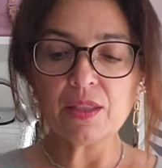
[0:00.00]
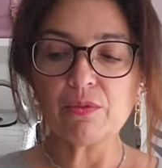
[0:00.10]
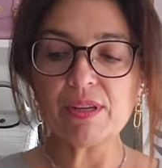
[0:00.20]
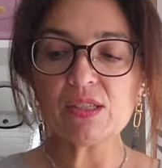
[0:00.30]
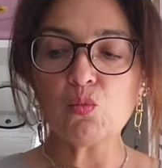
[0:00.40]

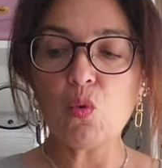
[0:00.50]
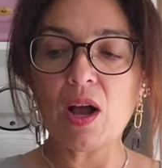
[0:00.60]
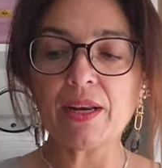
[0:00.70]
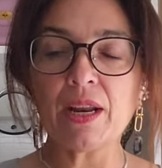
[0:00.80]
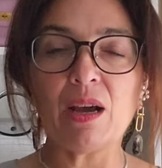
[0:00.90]
There is
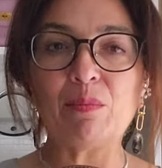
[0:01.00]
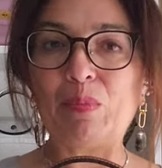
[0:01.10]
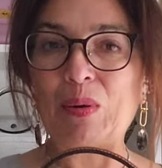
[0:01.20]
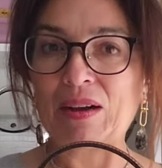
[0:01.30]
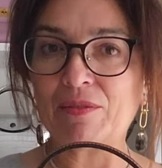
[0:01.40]
one
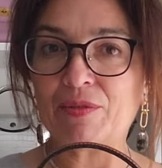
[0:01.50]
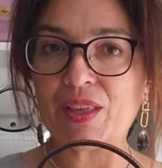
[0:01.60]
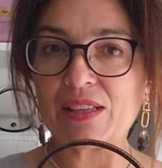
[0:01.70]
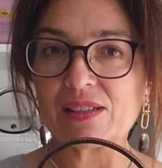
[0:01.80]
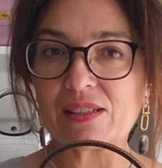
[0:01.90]
above
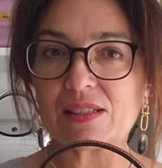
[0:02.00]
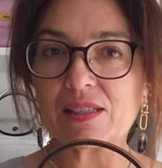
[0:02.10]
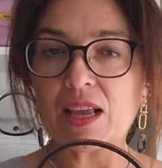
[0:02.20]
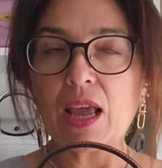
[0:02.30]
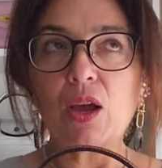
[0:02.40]

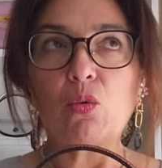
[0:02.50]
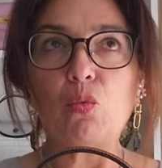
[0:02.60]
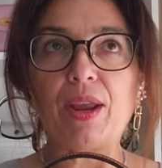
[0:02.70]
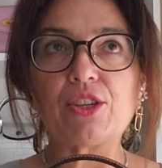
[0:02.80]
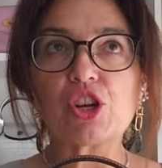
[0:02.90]
this,
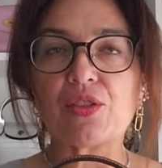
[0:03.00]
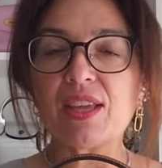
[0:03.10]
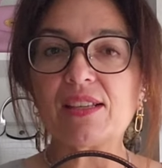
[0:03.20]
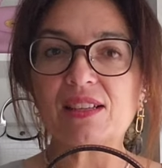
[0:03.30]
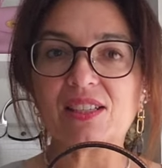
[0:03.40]
which I
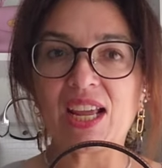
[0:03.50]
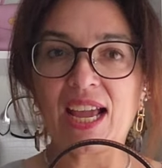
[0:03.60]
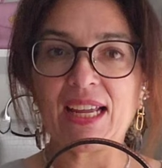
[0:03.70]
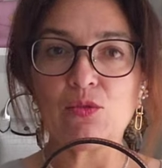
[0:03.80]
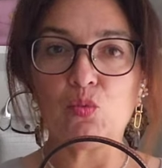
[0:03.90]
think is a
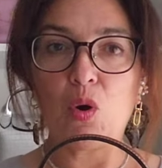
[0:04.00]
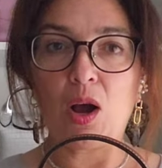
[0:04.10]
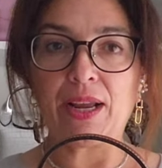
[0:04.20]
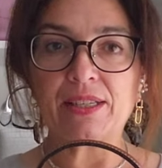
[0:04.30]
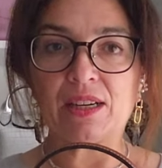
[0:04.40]
tad
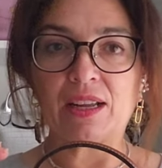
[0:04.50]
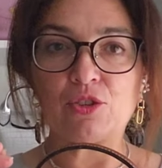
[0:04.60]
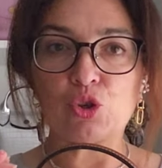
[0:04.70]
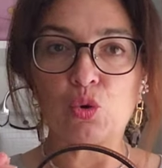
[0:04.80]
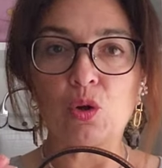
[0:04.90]
wider
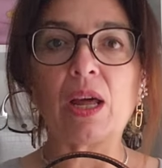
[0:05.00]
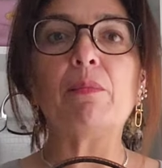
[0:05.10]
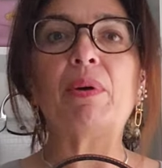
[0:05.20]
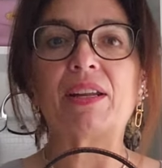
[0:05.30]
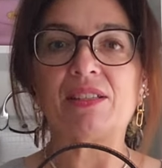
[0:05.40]
and taller,
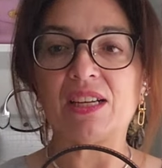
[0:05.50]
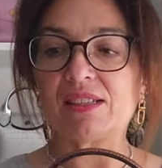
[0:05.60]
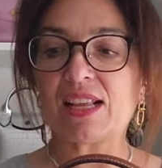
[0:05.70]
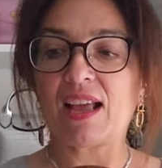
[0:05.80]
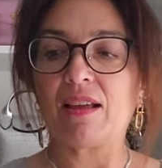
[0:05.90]
but it
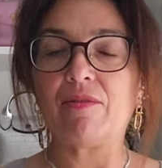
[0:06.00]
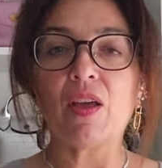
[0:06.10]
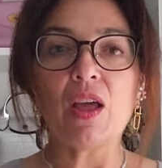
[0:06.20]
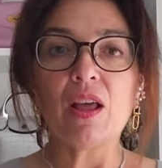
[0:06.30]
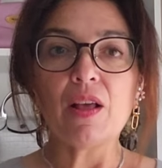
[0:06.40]
does have
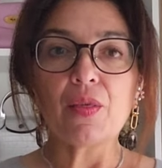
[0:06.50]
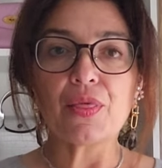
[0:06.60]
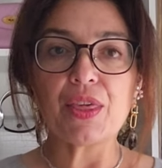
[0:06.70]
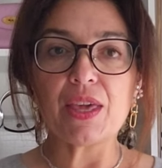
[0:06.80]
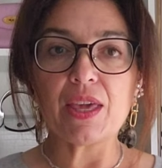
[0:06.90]

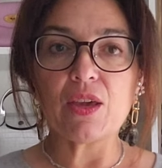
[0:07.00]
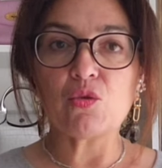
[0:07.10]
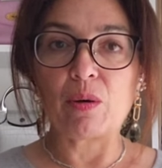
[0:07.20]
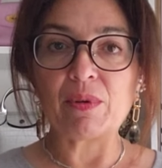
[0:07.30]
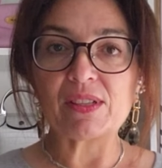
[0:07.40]
the
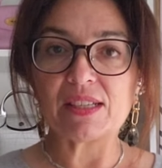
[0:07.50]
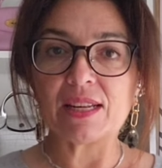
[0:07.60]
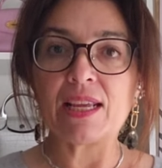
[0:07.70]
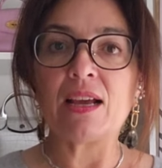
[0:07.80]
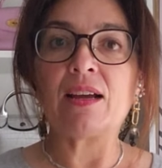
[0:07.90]
grommets
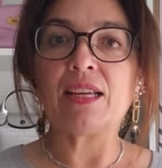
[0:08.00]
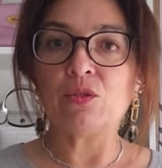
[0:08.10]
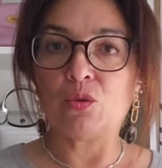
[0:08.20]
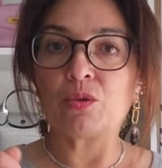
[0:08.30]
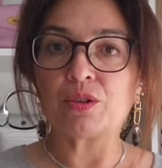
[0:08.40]
in here
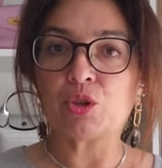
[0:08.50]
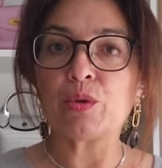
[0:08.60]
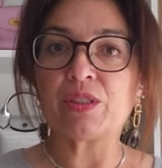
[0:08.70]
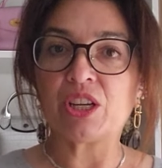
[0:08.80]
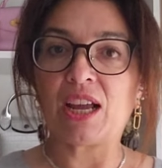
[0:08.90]
in order
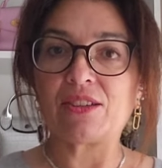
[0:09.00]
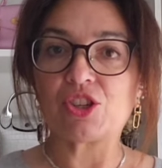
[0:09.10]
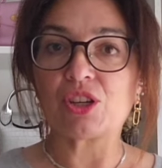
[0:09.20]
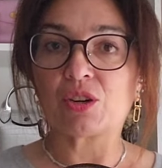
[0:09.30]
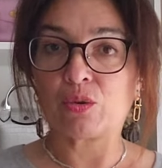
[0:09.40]
to
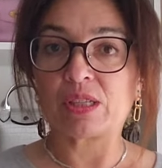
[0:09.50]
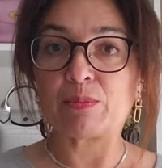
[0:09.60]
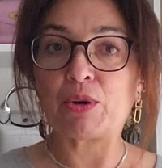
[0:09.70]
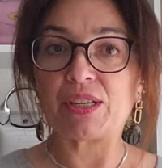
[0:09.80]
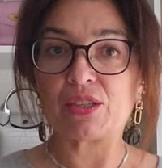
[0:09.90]
attach a
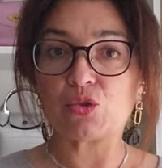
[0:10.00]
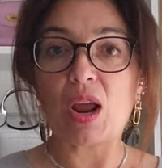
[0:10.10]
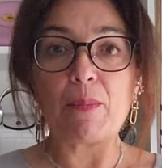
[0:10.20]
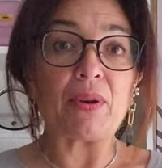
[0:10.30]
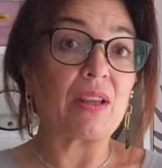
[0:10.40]
crossbody
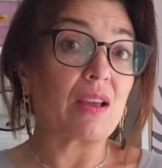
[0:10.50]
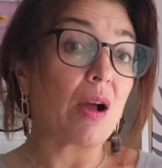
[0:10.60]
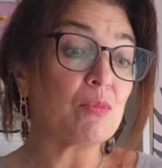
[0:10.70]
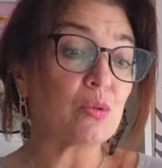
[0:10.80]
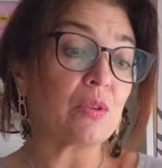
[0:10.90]
strap, and it
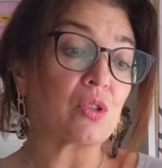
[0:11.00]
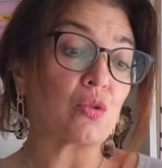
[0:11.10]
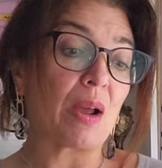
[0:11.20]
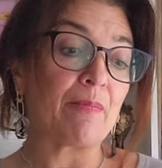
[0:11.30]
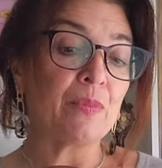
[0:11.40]
comes with a
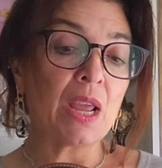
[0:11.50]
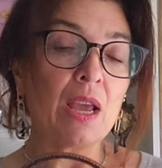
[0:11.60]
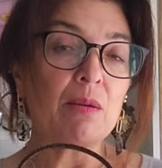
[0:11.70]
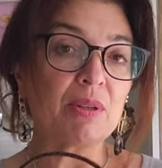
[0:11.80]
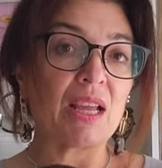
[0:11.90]
strap,
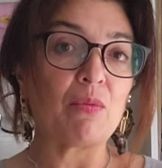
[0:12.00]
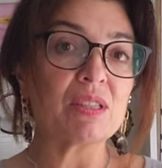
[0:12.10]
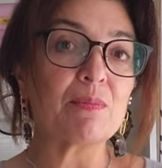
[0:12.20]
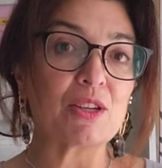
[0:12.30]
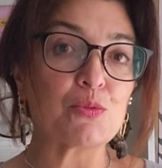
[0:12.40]
but that
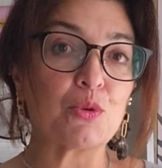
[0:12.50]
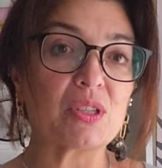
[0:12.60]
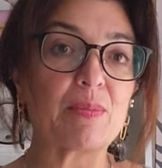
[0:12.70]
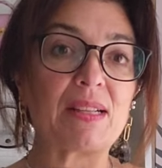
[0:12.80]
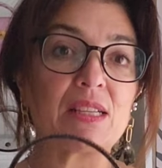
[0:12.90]
one's much more
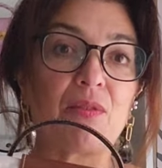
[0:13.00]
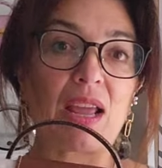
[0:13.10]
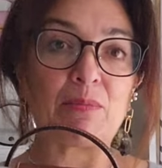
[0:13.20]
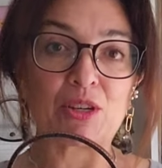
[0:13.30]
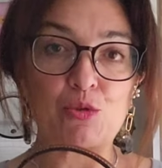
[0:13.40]
expensive
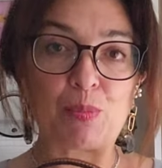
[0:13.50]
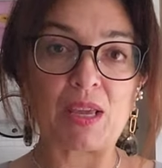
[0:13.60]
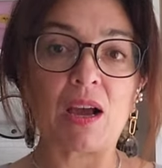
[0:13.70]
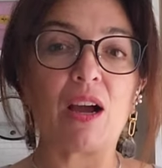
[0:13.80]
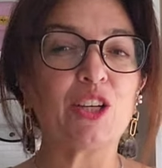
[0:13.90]
and much
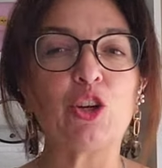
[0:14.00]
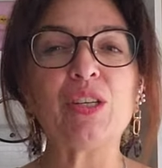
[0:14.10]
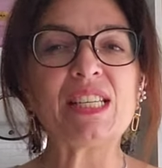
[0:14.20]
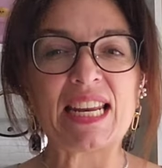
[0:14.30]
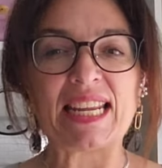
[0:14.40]
bigger. I
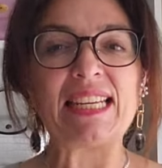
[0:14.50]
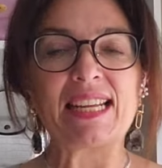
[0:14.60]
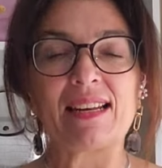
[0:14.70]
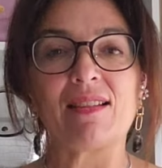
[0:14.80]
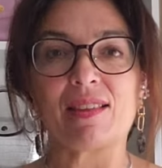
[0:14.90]
don't
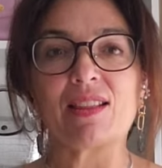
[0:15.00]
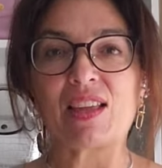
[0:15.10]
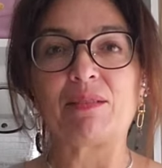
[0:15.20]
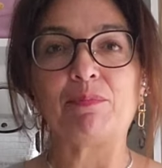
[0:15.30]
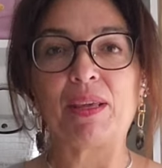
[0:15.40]
need anything
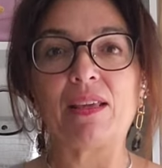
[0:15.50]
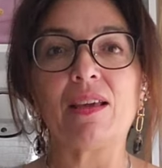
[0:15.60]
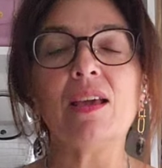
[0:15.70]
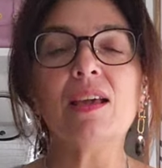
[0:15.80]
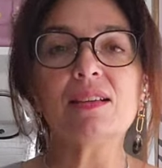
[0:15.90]
that
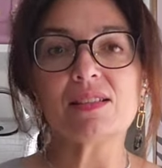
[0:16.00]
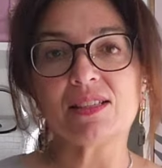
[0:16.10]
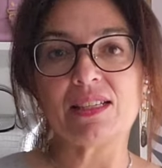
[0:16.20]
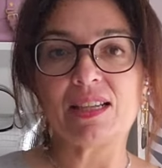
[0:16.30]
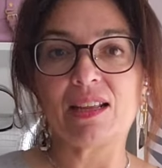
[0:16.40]
big
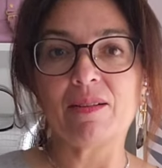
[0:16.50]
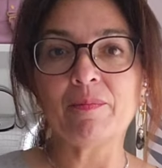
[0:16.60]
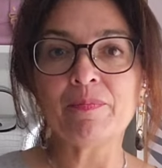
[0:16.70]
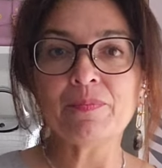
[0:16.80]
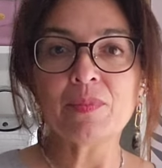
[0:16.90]

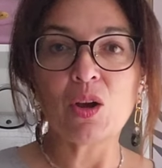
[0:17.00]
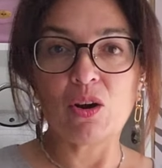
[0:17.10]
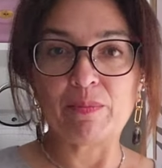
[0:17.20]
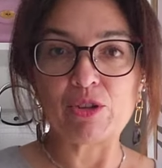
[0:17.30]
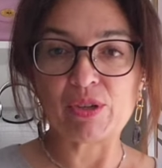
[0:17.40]
sitting
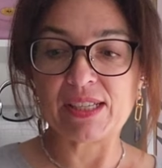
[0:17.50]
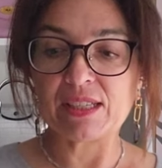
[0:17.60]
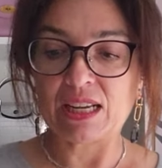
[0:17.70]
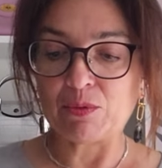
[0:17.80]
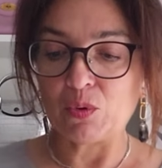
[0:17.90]
on my dressing
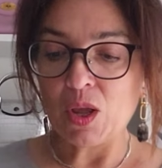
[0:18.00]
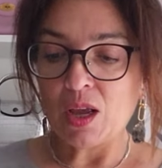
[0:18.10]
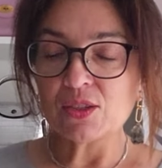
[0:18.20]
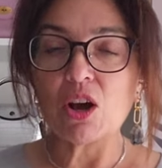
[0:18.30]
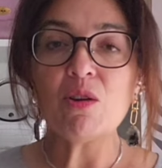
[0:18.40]
table.
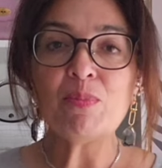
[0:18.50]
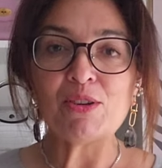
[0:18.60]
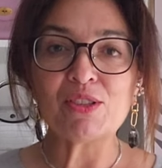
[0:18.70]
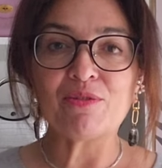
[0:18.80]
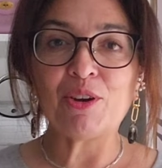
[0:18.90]
So I'll
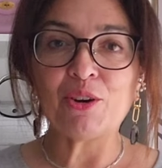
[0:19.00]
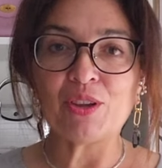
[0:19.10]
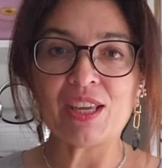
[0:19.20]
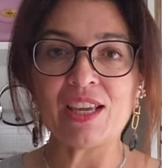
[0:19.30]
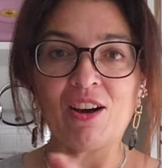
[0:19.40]
post a
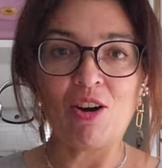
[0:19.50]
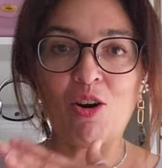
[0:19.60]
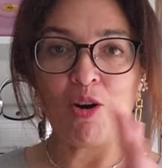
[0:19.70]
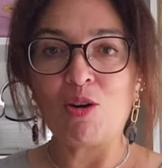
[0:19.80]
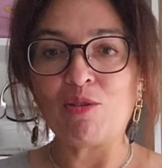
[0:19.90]
photo here
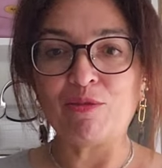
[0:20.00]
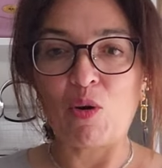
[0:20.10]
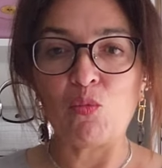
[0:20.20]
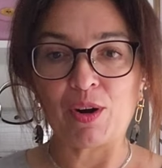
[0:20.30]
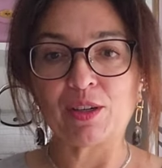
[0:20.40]

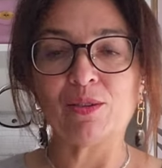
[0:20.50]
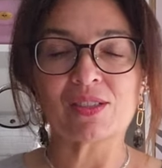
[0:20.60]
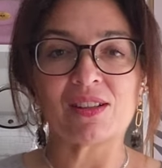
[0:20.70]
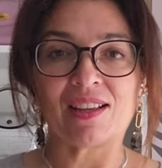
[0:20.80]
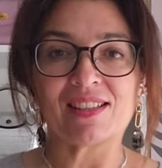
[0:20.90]
of what it
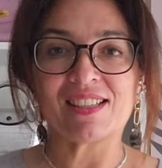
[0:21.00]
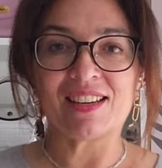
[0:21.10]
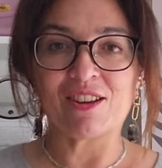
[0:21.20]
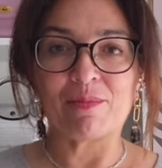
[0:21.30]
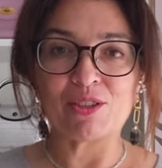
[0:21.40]
looks like
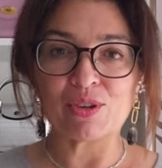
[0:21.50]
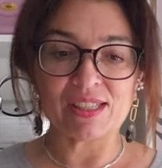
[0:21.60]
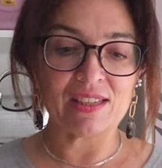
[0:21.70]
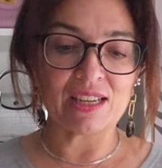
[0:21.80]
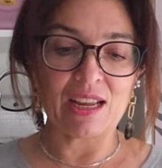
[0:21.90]
sitting on my
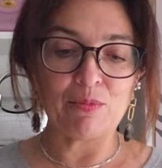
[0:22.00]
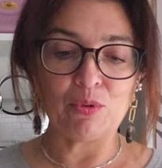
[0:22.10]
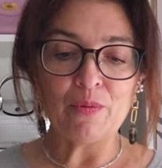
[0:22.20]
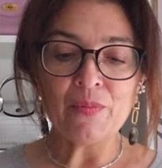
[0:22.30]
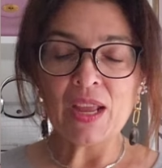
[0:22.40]
dressing
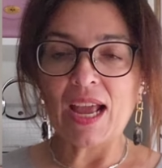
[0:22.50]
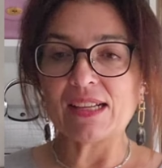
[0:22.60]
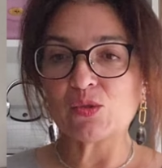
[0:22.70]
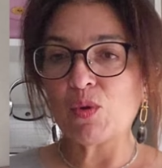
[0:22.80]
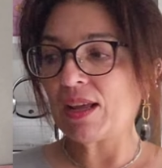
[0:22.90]
table,
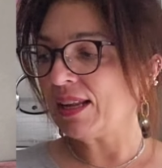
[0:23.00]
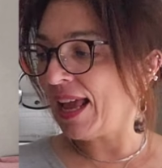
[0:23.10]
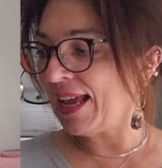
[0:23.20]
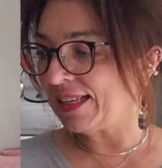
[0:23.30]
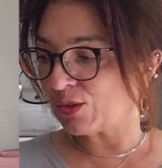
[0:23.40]
as
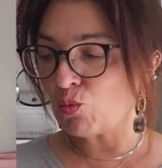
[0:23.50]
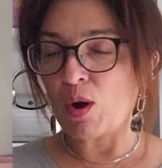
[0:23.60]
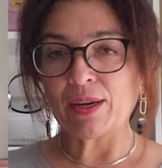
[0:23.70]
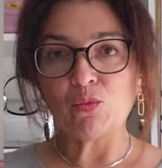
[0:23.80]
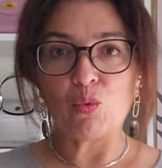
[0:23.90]
well as
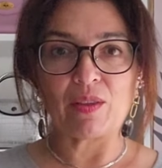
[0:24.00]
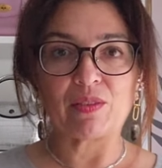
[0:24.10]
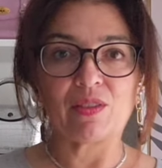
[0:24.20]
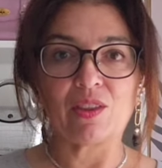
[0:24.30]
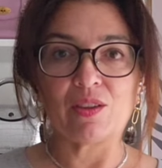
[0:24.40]
one
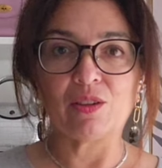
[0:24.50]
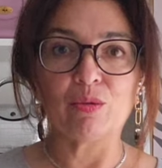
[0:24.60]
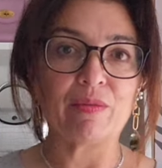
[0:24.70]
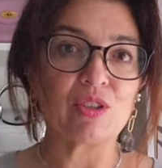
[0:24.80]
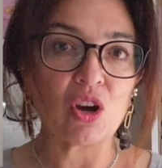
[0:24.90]
with the
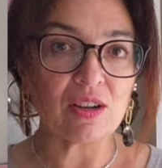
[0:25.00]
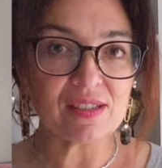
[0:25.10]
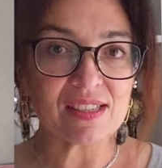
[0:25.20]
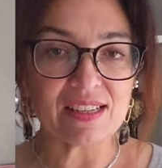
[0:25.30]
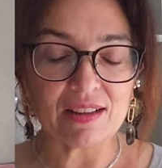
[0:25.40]
Louis
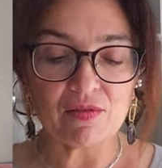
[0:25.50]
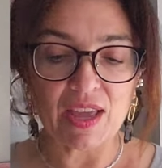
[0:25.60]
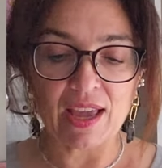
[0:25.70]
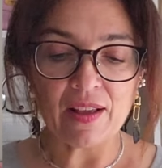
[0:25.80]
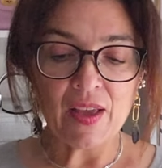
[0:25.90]
Vuitton sitting
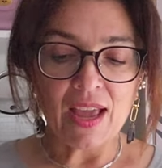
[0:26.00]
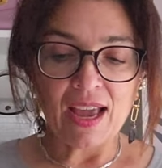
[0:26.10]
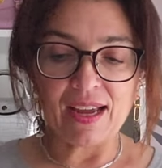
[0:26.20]
there,